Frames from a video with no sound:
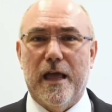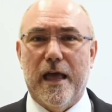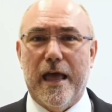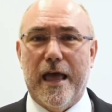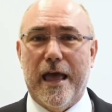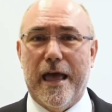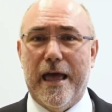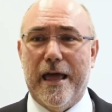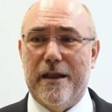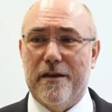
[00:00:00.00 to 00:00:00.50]

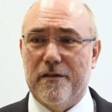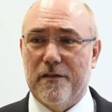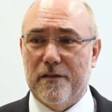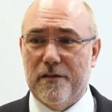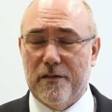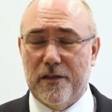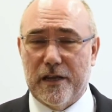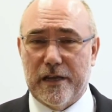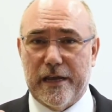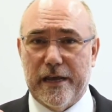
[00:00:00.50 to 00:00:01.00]
and
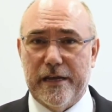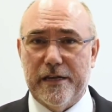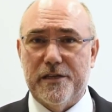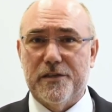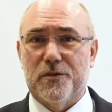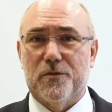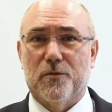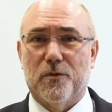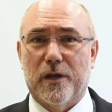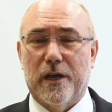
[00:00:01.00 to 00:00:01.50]
the
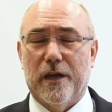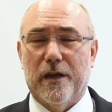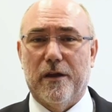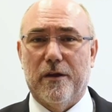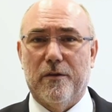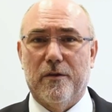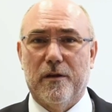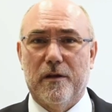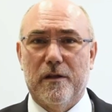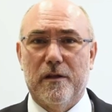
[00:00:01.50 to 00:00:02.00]
case will
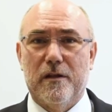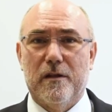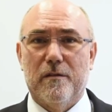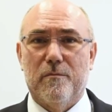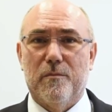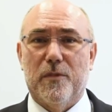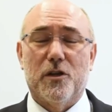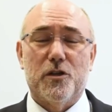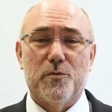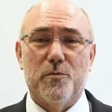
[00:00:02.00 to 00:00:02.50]
go
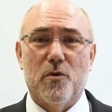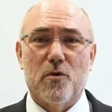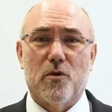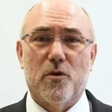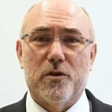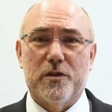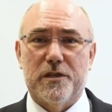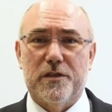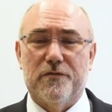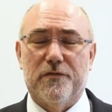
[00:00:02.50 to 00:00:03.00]
much more
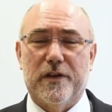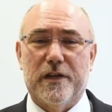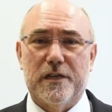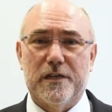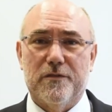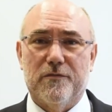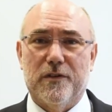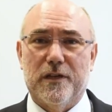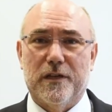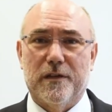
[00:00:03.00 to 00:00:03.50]
cost
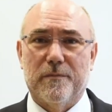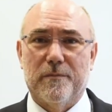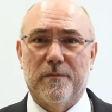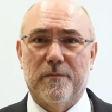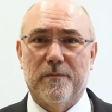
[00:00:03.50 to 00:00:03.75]
effectively.